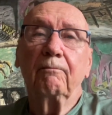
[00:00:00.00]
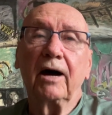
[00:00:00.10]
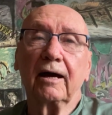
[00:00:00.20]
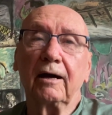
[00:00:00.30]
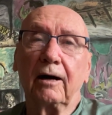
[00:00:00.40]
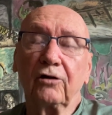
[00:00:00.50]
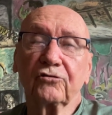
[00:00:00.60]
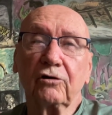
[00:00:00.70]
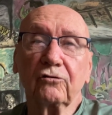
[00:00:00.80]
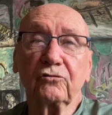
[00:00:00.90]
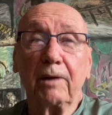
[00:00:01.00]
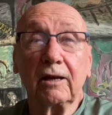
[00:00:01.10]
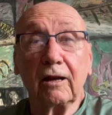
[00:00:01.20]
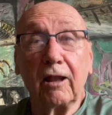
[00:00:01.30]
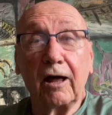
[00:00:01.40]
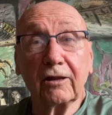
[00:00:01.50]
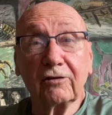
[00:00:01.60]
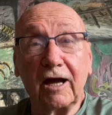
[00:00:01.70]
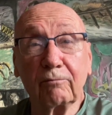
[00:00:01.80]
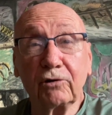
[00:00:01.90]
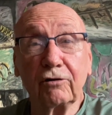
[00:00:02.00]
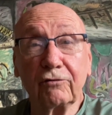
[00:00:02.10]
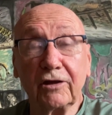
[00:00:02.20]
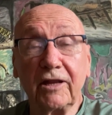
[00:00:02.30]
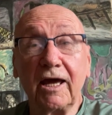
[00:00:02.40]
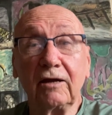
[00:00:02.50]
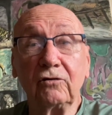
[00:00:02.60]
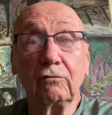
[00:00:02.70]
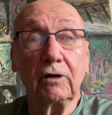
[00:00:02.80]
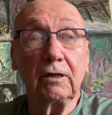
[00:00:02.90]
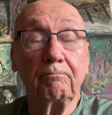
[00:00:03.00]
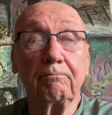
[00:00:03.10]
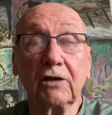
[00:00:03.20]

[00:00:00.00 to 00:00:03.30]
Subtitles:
But I also spend a lot of time during the day doing